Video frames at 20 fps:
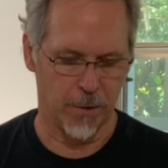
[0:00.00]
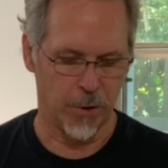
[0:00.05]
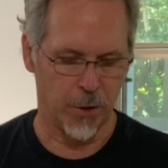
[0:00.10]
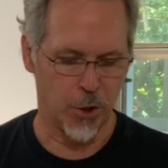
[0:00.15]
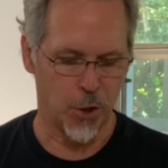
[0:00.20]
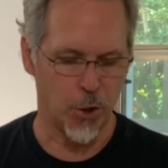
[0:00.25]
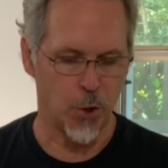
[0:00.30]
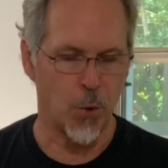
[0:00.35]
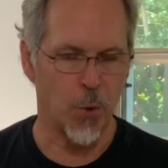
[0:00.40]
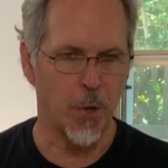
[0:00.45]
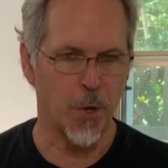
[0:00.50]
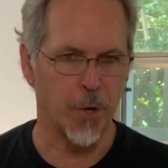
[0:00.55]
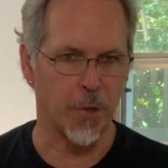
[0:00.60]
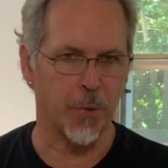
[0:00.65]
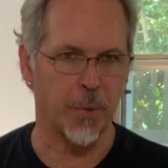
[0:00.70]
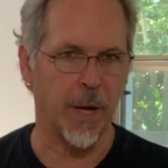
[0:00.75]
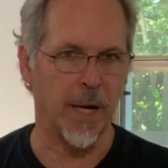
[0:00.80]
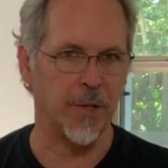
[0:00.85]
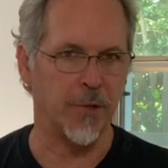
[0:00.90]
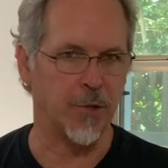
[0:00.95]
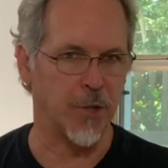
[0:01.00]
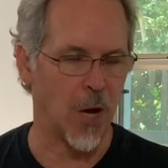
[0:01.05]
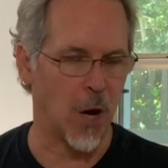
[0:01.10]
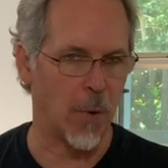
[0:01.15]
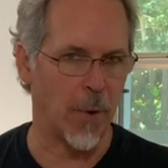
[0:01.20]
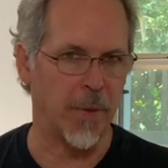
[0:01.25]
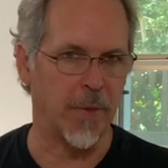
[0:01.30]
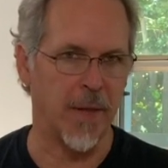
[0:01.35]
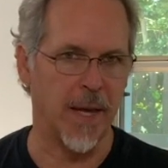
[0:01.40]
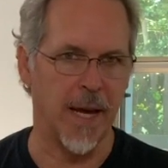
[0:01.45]
The shorter threads
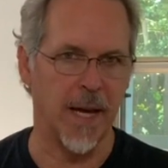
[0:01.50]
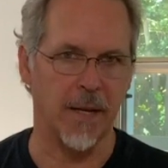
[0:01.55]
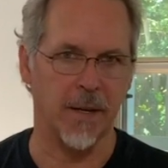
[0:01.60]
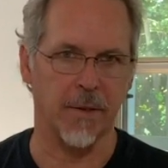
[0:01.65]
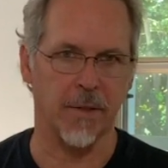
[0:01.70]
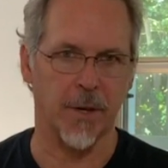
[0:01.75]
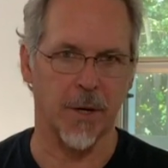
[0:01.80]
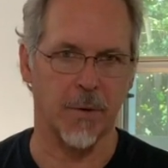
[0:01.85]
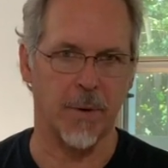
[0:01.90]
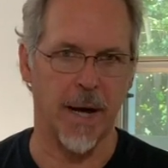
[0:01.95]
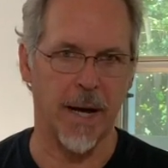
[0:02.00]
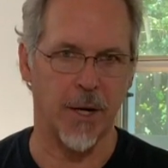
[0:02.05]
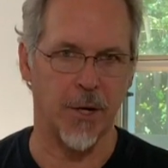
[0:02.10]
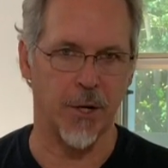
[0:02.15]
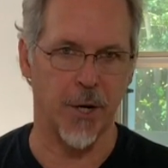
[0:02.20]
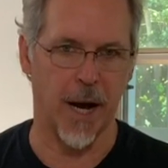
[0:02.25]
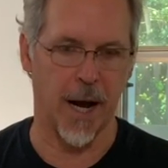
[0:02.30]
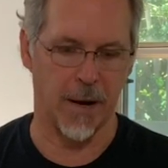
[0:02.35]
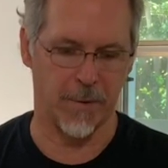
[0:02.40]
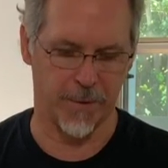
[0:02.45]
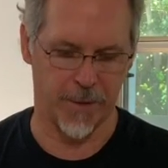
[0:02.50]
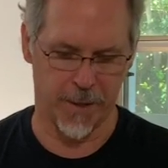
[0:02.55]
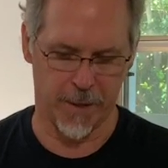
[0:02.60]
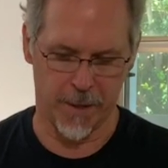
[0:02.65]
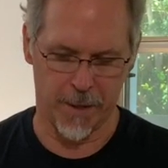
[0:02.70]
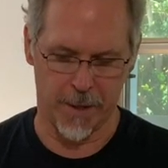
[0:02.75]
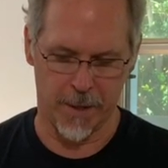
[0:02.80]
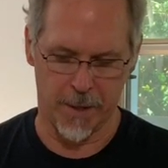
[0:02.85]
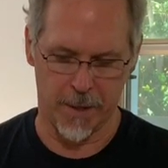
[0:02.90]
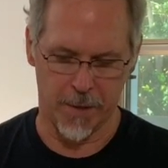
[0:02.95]
go in the end of the crankshaft.
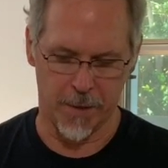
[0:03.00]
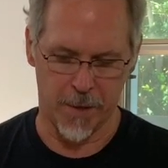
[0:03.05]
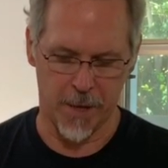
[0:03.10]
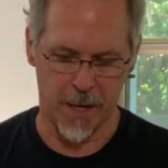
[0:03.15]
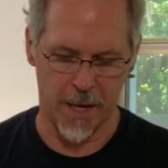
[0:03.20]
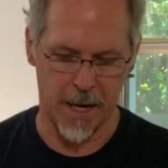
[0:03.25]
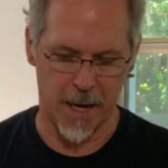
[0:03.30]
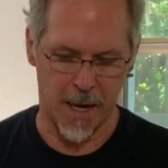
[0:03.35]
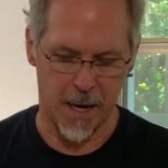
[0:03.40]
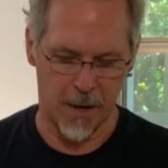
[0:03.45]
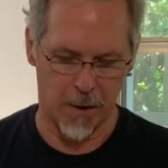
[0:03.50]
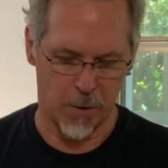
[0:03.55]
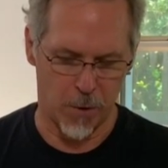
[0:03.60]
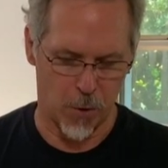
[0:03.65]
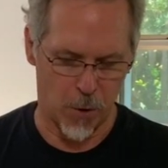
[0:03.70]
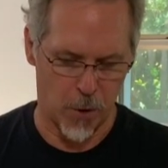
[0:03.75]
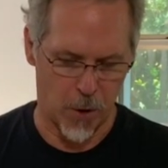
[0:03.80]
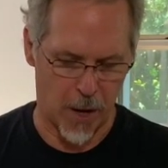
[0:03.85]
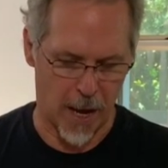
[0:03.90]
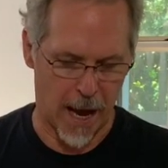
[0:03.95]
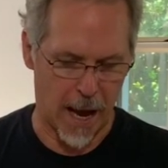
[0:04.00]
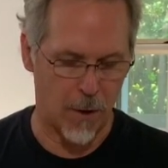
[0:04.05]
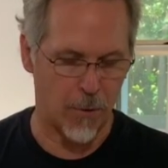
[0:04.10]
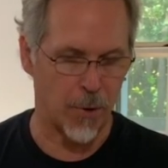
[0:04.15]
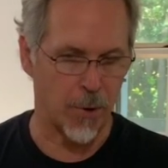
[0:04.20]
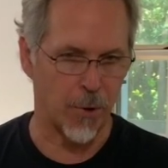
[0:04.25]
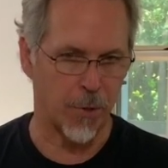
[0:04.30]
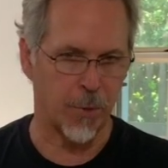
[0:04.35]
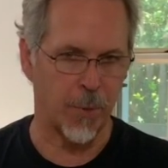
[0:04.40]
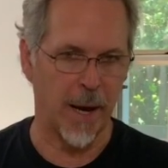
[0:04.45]
The
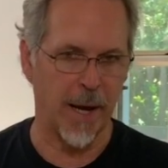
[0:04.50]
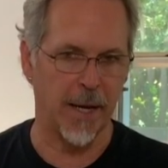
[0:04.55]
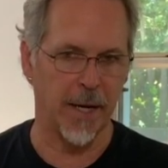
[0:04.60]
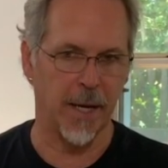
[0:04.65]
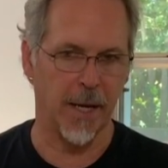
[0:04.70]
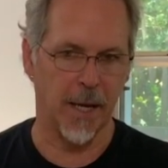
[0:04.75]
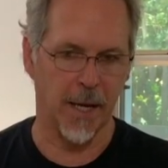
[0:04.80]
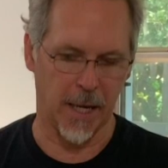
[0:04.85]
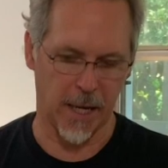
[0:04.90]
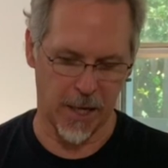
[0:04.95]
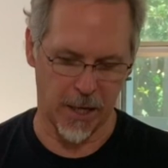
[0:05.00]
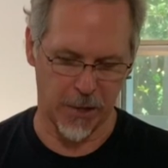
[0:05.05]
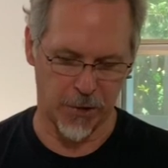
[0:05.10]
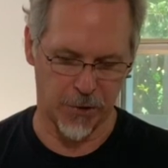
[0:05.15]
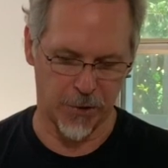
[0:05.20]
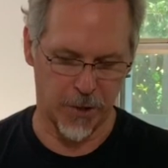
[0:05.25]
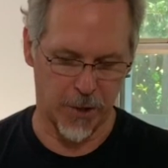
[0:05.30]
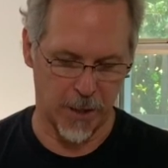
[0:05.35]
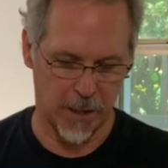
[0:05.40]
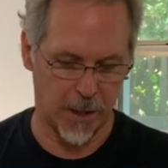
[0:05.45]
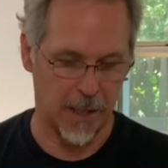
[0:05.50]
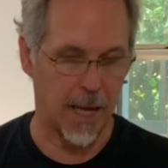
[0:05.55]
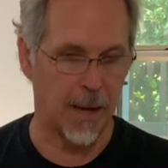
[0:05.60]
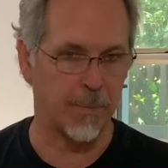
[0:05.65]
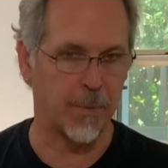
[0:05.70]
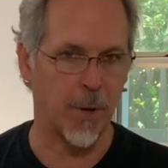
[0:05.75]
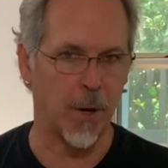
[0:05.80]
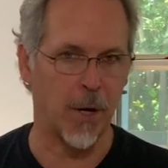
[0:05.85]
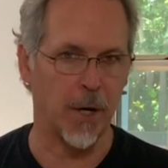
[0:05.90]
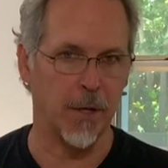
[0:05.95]
outer thread is
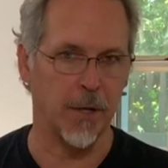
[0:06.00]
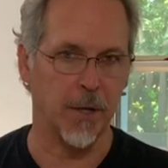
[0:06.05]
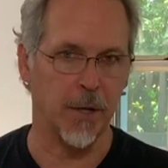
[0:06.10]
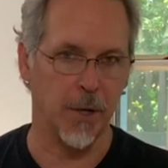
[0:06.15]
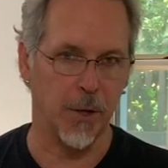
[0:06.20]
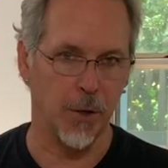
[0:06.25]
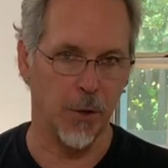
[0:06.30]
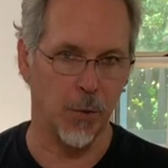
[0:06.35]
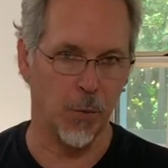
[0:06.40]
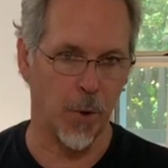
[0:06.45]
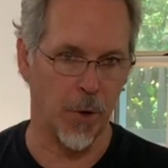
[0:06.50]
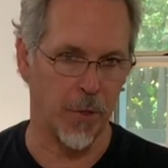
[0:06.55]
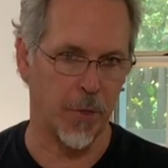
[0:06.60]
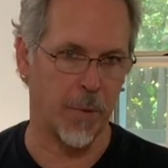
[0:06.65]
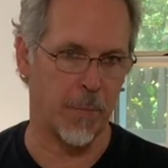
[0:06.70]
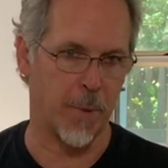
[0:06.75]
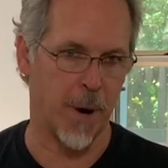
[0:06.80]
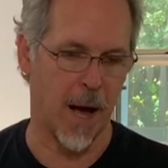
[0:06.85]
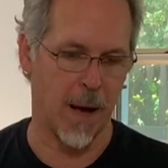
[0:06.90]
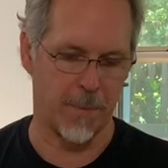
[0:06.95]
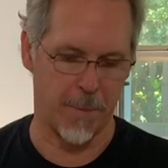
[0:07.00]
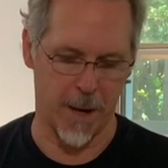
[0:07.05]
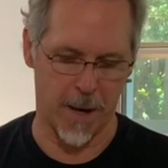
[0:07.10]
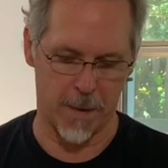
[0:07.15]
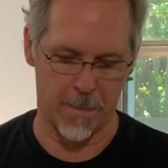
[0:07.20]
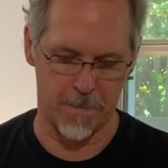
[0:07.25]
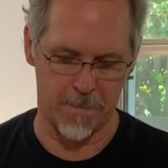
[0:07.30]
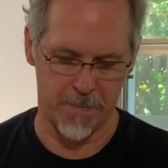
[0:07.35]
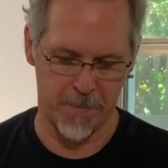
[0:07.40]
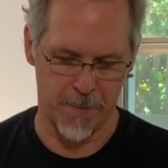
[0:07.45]
clamped on with the prop
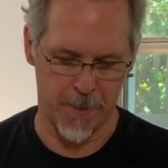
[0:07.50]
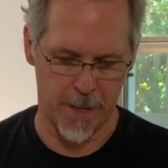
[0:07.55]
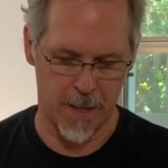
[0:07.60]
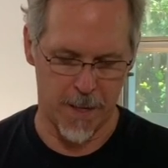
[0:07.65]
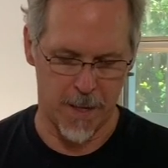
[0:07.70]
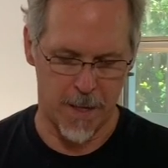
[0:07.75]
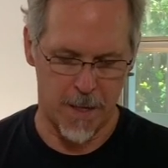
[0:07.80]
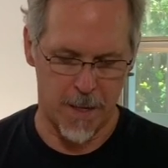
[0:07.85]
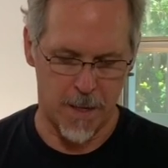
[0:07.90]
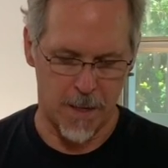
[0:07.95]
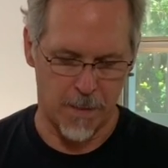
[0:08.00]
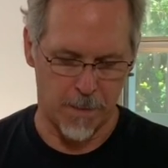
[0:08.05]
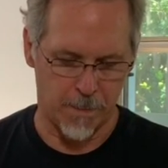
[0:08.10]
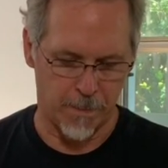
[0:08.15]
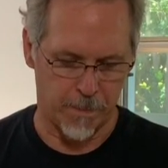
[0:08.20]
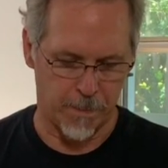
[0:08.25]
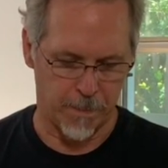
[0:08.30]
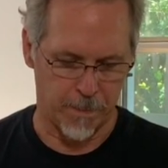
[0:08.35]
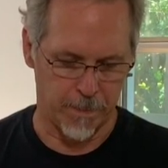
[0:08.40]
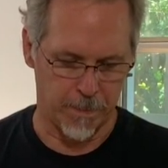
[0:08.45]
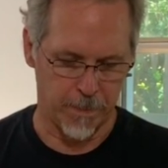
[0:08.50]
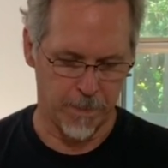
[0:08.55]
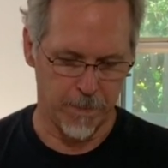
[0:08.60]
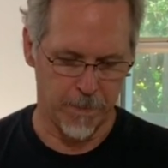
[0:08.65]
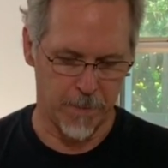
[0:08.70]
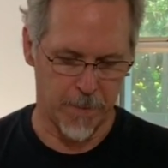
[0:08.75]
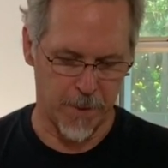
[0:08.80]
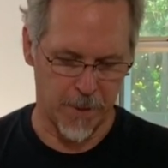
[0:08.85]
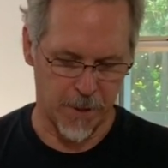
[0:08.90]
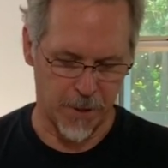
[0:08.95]
hub.
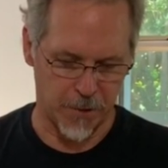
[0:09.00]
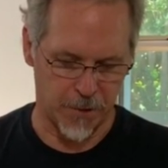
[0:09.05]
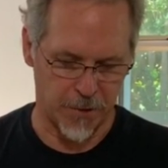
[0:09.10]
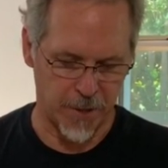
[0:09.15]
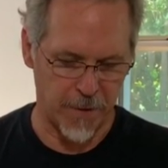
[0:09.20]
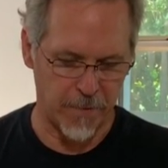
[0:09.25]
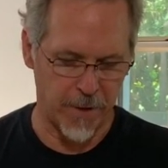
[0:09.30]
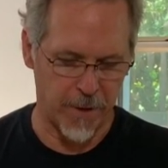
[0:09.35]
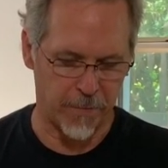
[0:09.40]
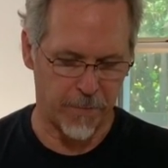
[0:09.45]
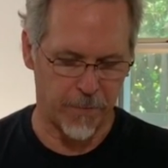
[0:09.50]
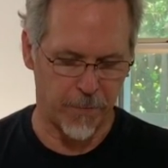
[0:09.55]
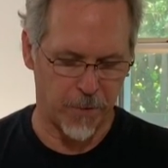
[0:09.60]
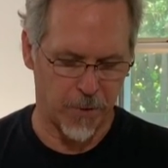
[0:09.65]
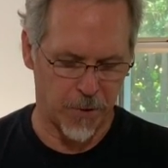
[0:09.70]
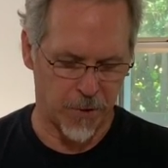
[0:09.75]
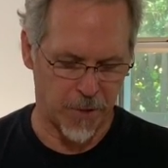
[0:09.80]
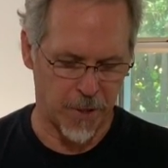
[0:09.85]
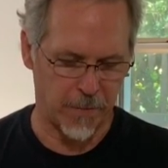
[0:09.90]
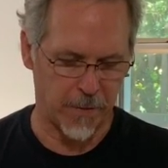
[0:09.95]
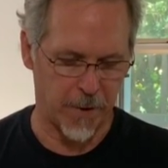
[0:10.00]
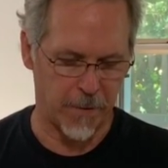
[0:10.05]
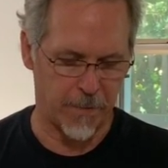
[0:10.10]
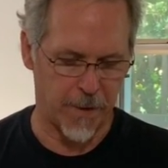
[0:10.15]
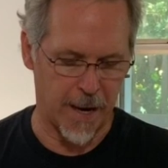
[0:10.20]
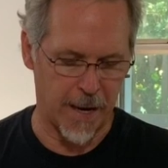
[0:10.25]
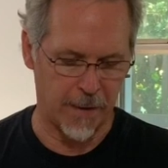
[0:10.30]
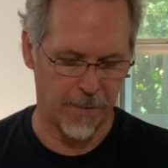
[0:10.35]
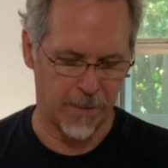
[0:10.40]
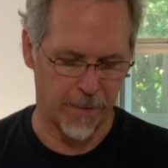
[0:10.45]
The
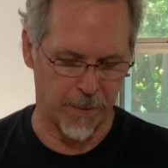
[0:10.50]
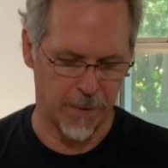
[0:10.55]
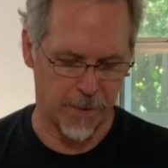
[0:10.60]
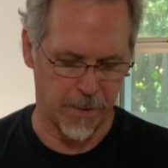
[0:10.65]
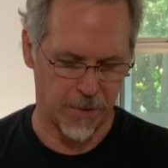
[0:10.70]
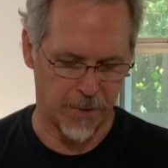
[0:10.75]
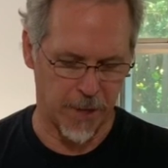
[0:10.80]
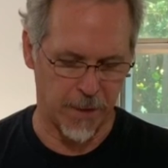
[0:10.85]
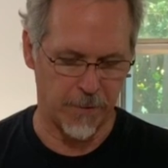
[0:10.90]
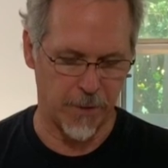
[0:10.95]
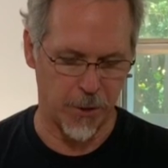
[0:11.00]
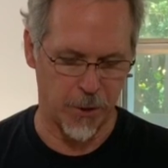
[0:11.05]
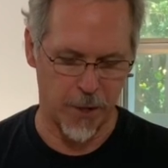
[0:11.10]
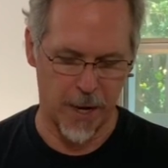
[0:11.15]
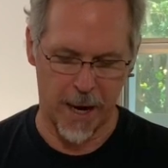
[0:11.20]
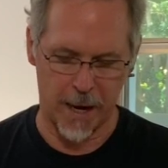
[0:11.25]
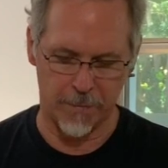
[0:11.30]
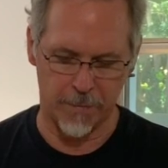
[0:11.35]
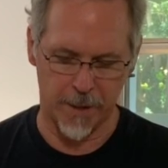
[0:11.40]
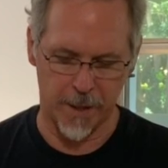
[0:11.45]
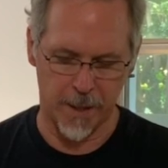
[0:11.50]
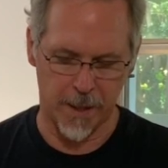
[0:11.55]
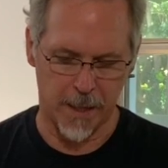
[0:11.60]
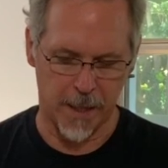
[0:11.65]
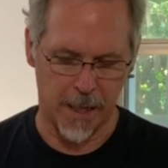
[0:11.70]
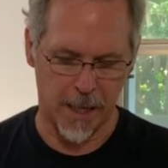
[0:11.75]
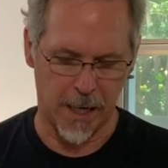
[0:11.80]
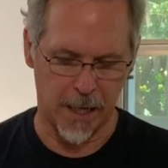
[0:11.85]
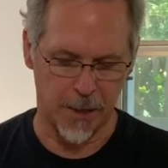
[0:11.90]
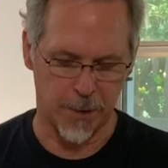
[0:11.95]
7075 safety shaft
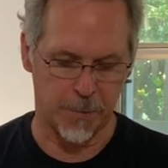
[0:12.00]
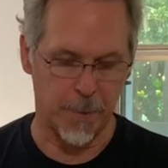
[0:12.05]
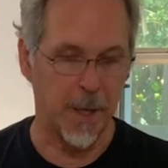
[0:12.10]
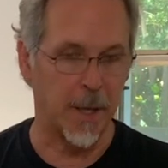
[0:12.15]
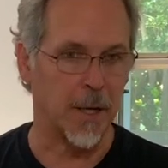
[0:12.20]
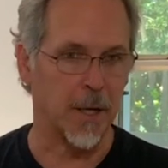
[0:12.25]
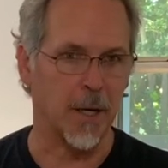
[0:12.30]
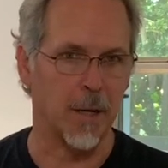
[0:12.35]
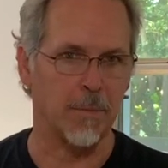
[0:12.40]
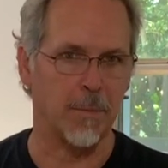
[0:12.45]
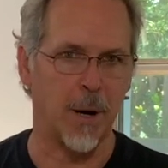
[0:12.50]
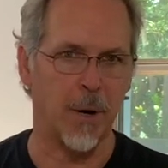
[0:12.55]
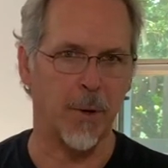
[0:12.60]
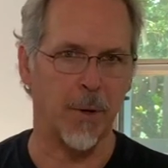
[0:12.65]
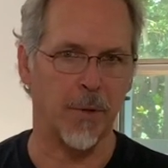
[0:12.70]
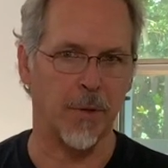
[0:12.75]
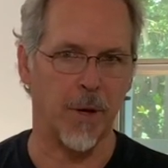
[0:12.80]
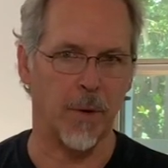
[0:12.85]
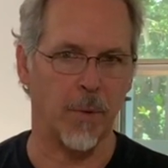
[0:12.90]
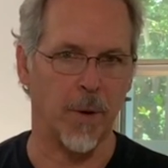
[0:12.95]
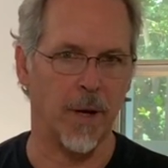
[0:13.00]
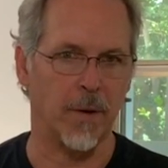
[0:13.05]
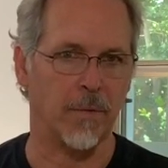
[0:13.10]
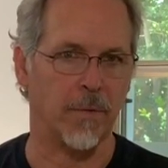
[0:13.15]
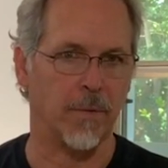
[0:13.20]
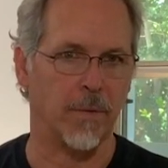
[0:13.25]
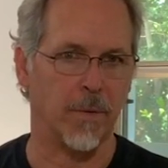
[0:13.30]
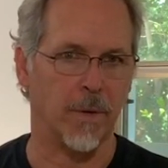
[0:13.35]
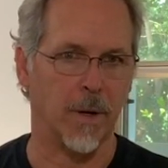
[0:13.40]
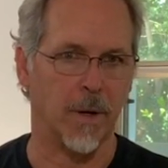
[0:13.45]
has been a component that we have